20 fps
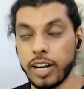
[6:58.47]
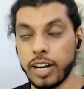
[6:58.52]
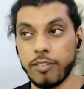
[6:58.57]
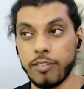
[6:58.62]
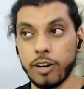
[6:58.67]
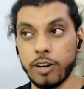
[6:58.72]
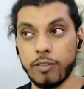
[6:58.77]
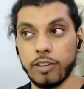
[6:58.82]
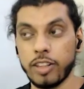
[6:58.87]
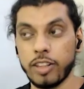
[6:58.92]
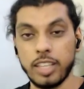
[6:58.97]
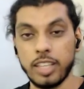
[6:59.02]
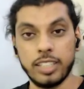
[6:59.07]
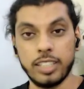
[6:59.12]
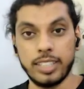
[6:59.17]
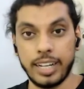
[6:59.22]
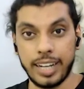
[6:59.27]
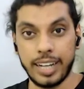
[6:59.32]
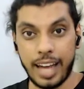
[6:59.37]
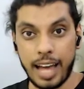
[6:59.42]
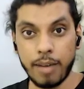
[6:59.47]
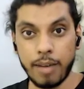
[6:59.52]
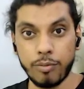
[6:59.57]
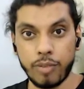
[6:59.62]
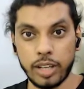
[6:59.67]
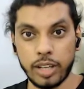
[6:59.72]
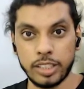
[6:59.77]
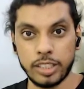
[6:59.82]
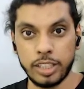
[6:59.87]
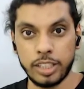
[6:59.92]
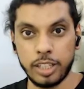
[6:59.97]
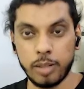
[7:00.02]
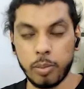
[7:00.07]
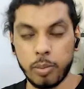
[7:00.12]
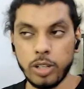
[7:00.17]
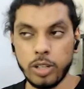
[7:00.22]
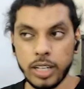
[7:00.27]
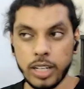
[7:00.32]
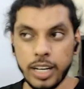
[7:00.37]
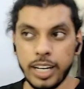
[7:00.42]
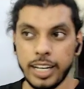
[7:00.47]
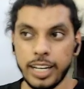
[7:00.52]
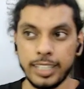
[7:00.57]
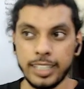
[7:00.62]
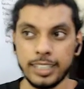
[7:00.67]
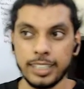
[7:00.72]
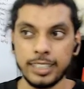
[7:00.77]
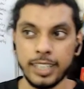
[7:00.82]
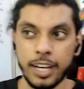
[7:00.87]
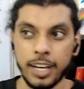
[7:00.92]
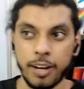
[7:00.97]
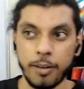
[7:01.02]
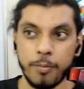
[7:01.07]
And one of the things that I am fascinated about is